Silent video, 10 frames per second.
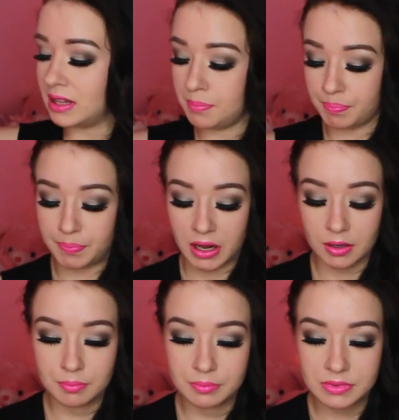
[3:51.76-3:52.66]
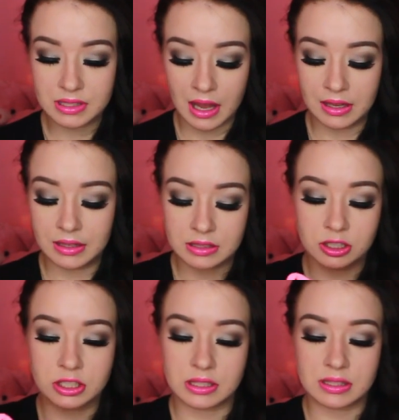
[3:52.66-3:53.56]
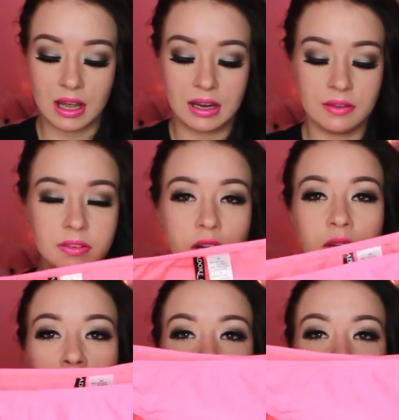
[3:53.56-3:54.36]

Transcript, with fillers: the bottoms, and these are just kind of, you know, the